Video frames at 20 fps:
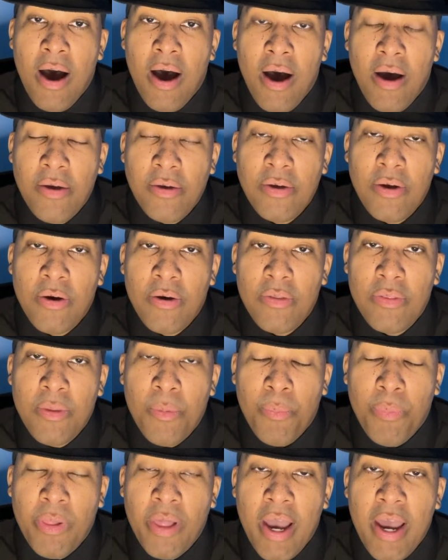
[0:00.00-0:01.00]
the
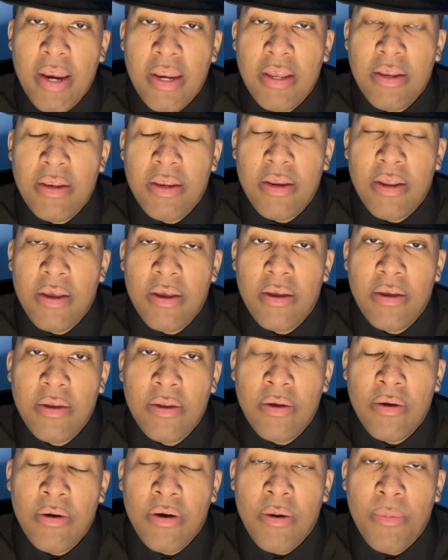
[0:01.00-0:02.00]
planet,
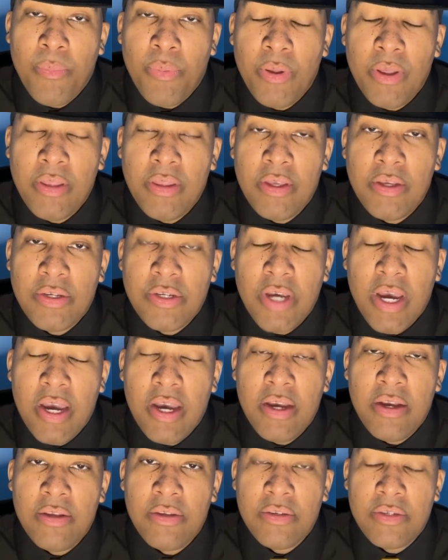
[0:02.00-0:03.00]
completely
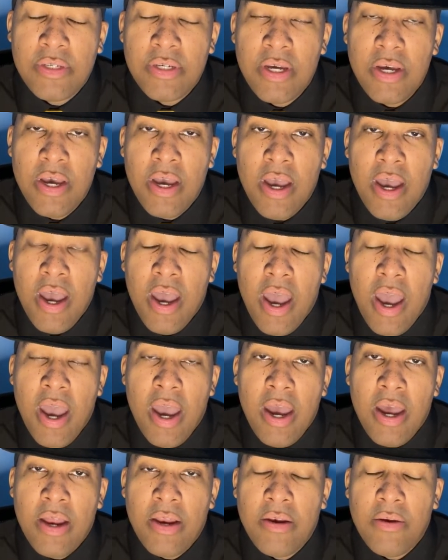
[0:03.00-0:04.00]
change,
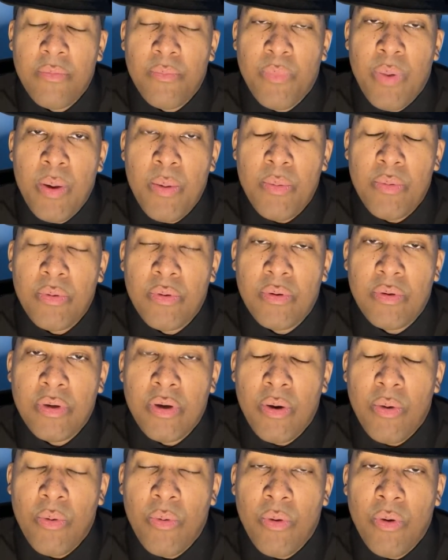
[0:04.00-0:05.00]
and people,
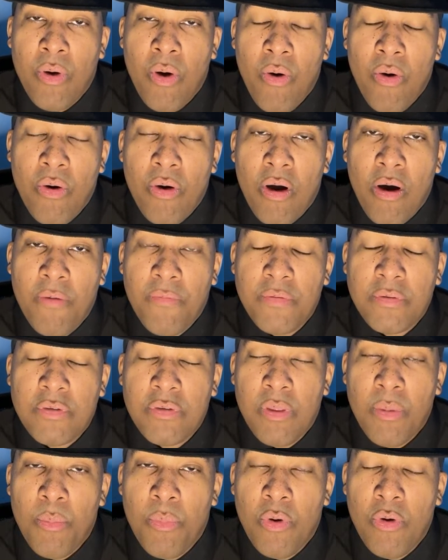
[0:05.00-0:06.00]
going off into
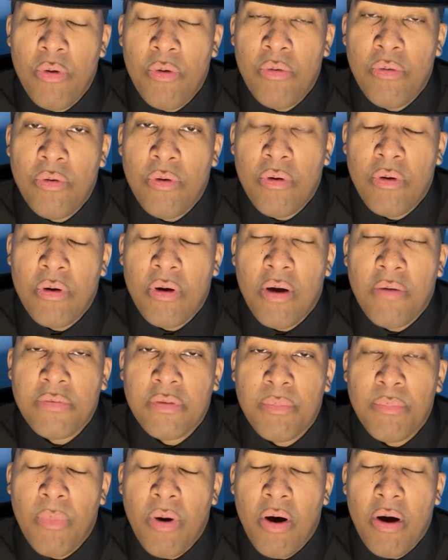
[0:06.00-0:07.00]
the moon, going off to
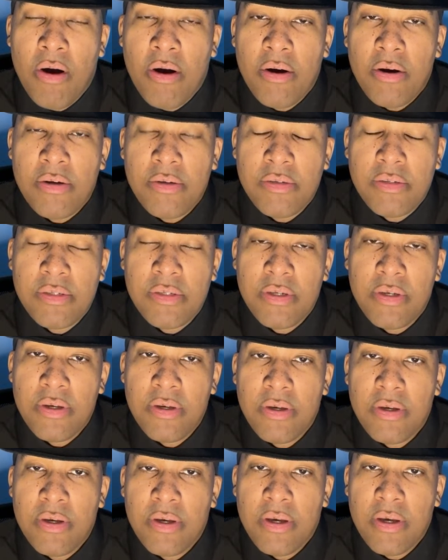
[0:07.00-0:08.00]
Mars,
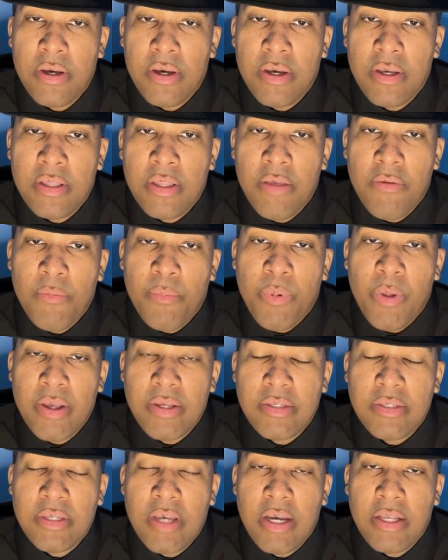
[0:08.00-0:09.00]
different
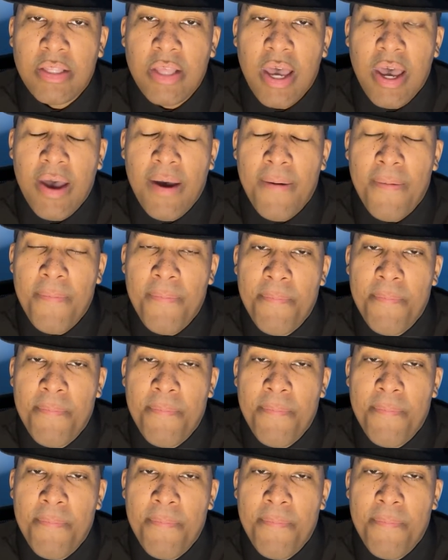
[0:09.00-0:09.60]
places like that.